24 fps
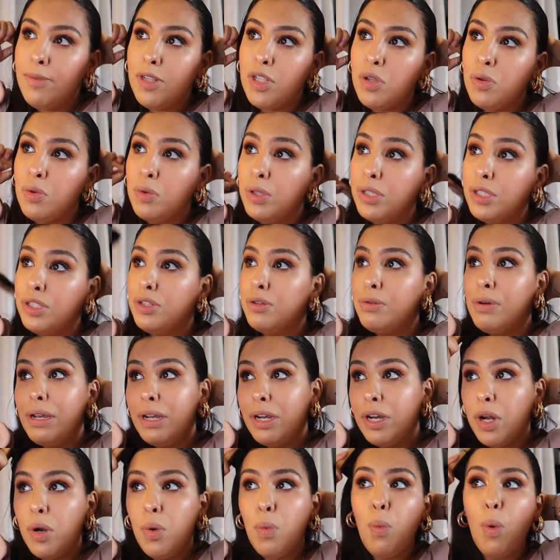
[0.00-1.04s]
School's doing
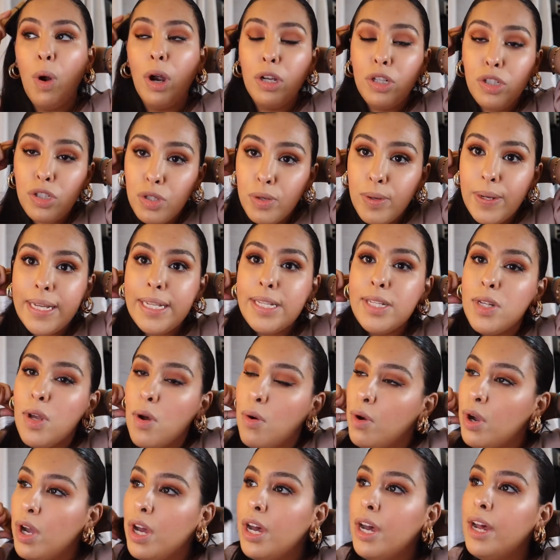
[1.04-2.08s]
good. Work's doing
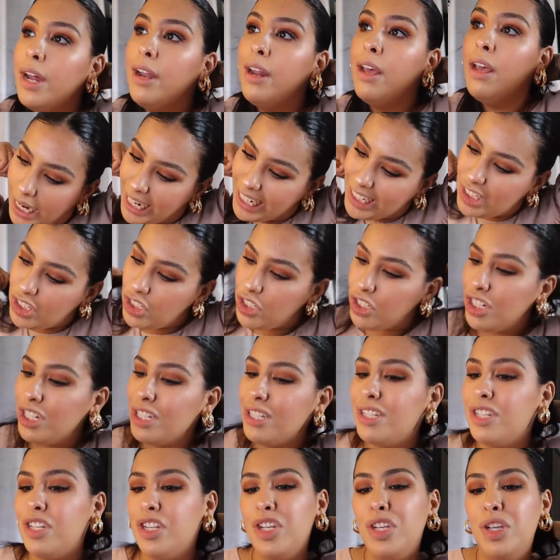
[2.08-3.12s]
so good. It's
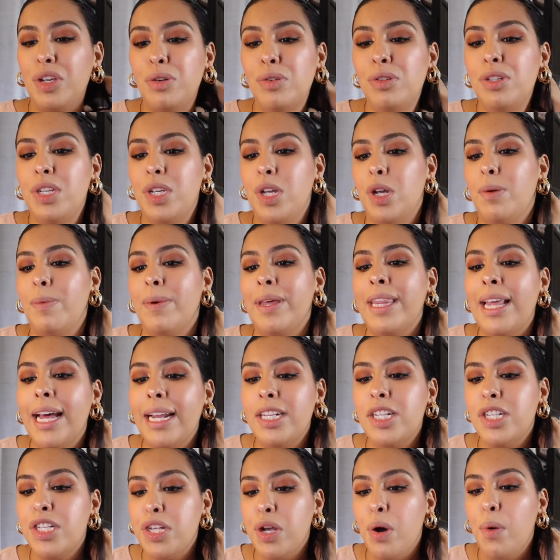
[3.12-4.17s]
just YouTube, and
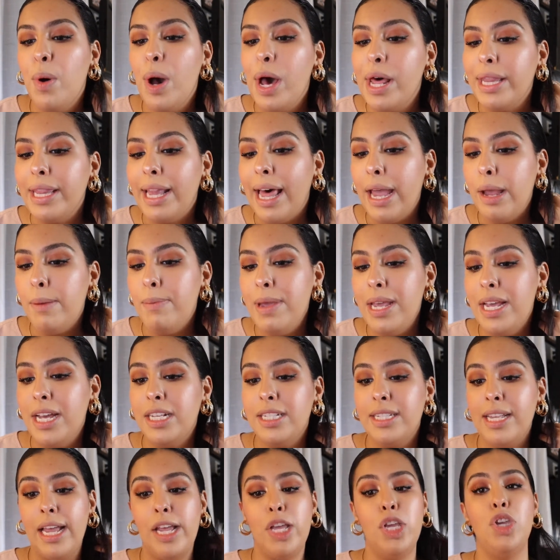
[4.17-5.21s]
that's so unlike me
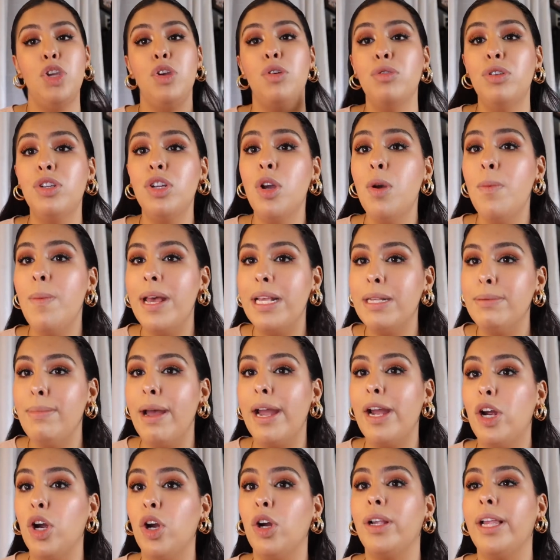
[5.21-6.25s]
because like YouTube is my
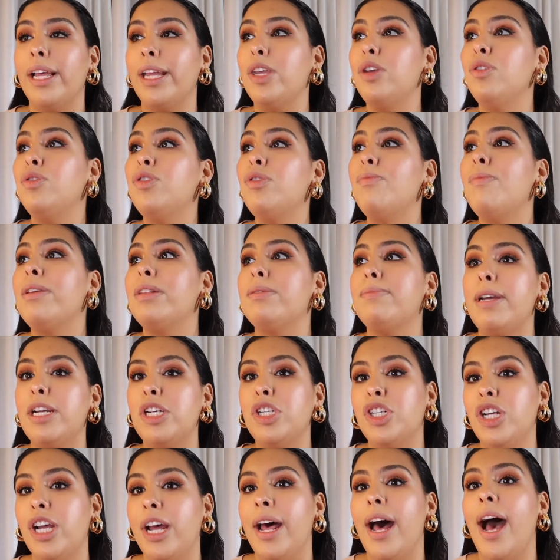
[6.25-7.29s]
girl. Like YouTube is my shit.